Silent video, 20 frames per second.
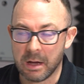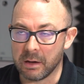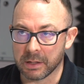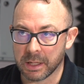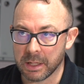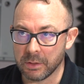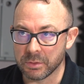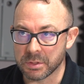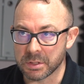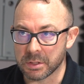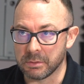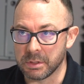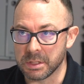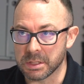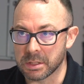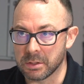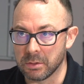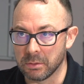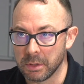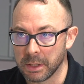kilter is
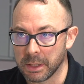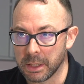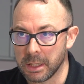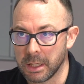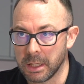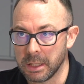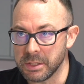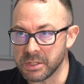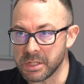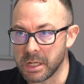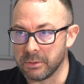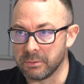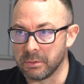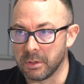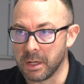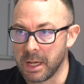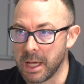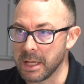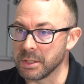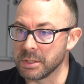calling an early general
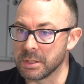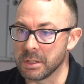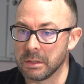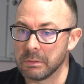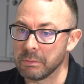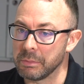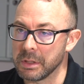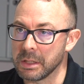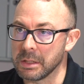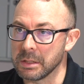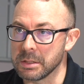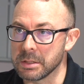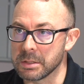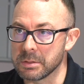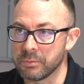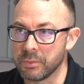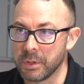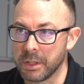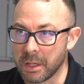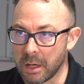election, because
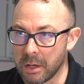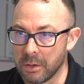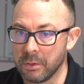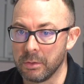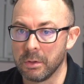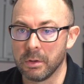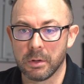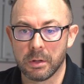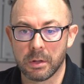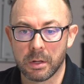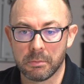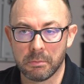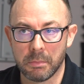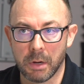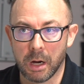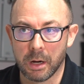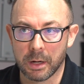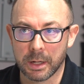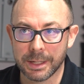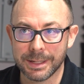we know
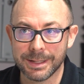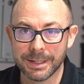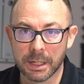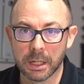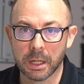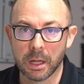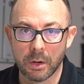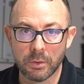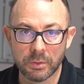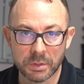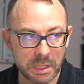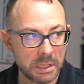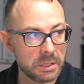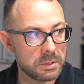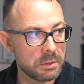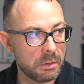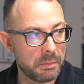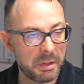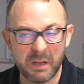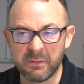market goes
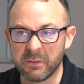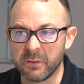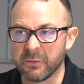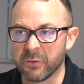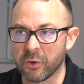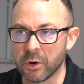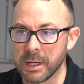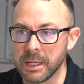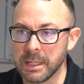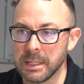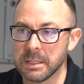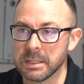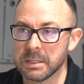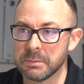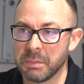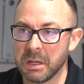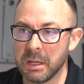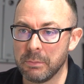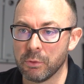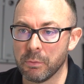into a bit of a freeze.
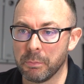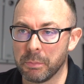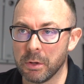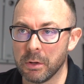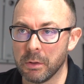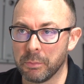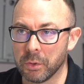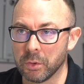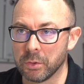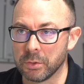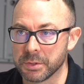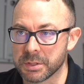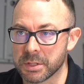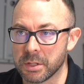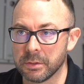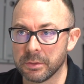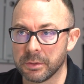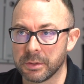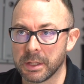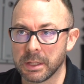People put a pause
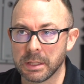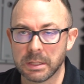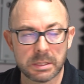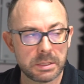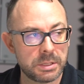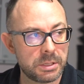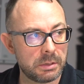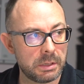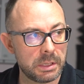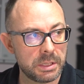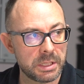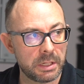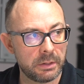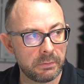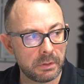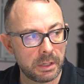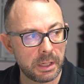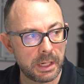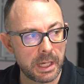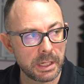on things during
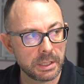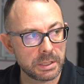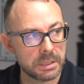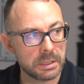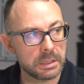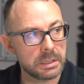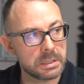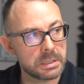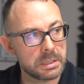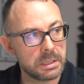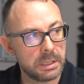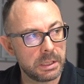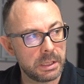general elections.